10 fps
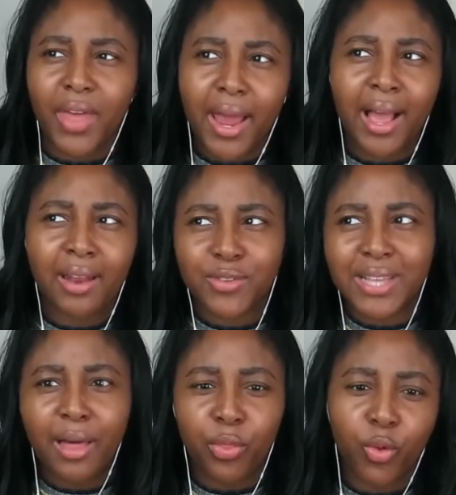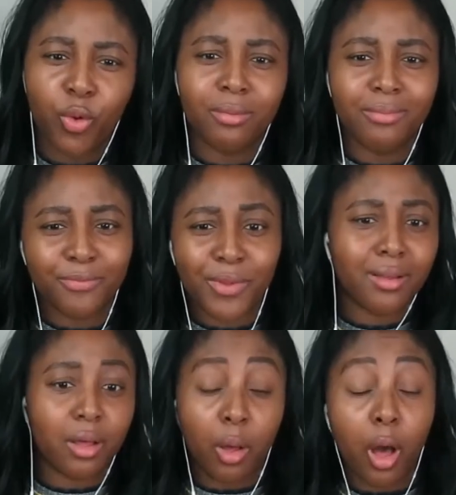Then I kind of sat and thought,
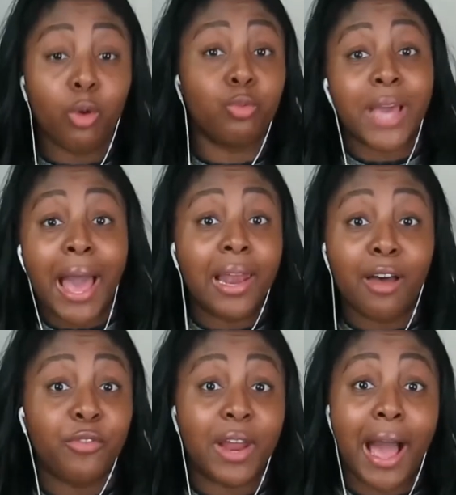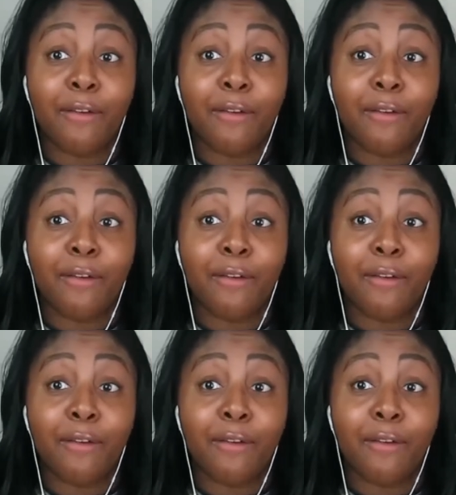oh yeah, lovely.